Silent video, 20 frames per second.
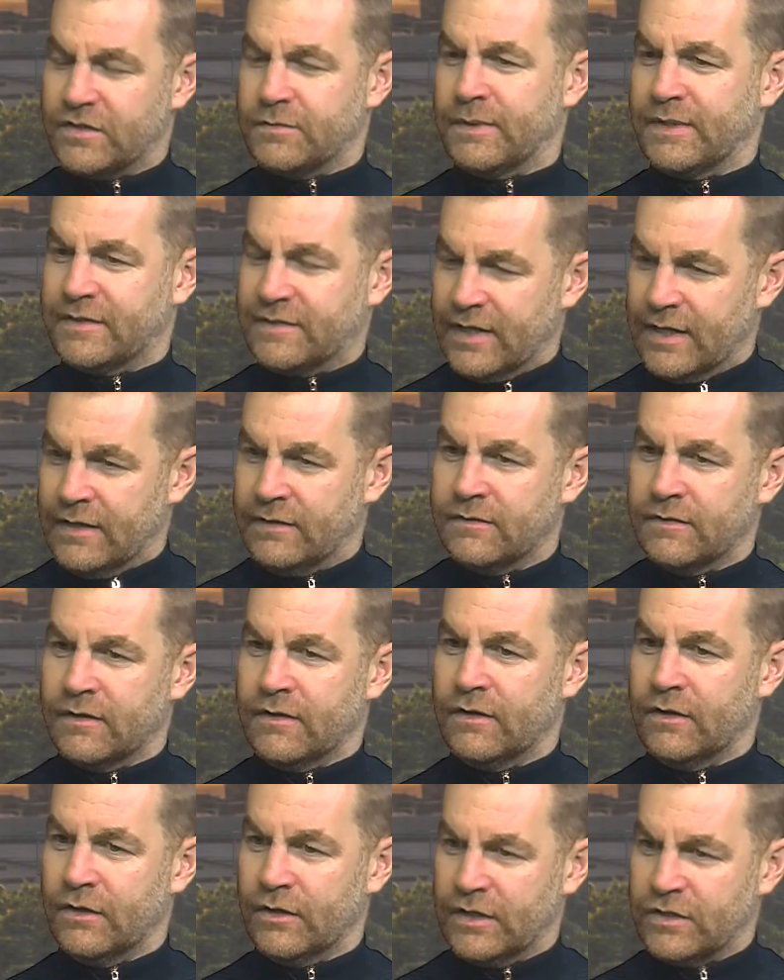teens and
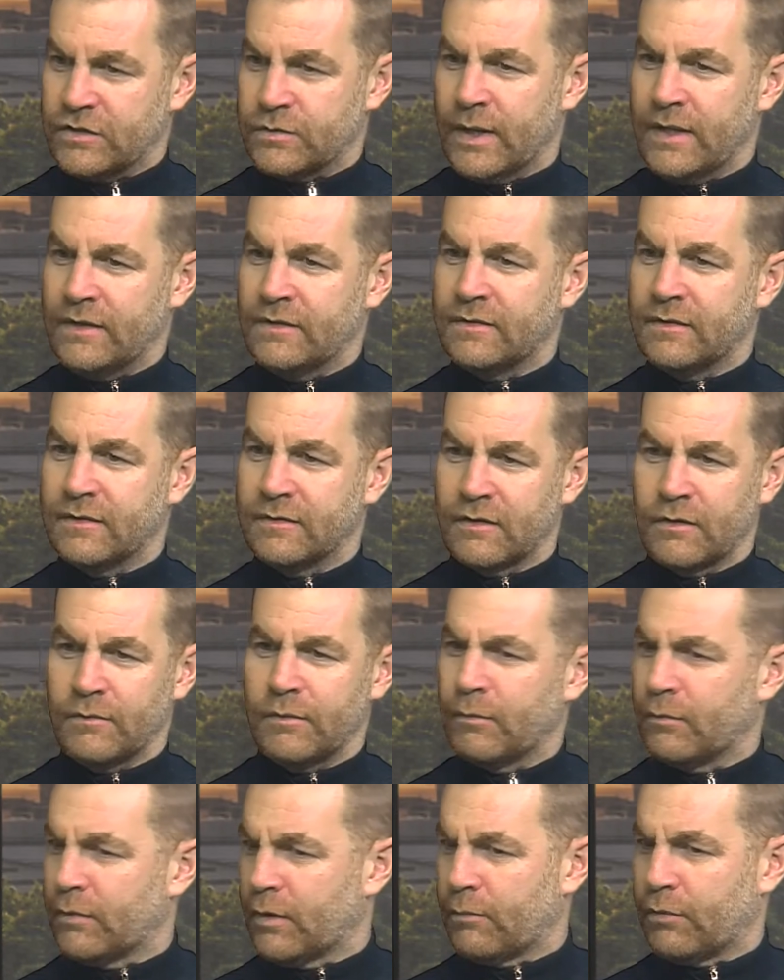early 20s. I
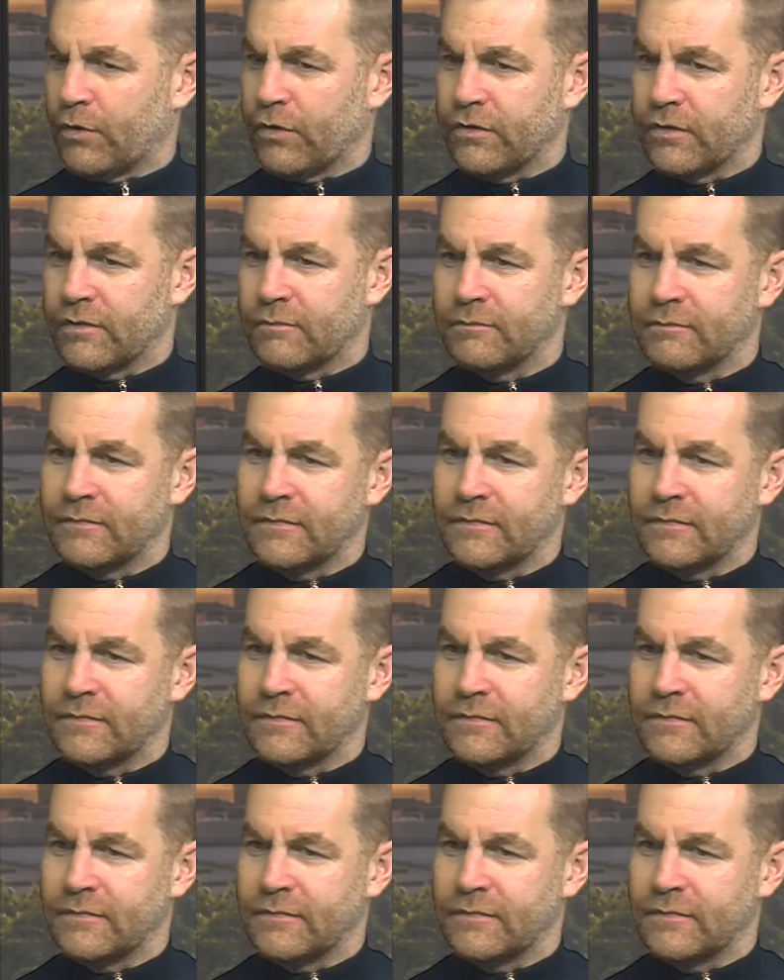remember my brother,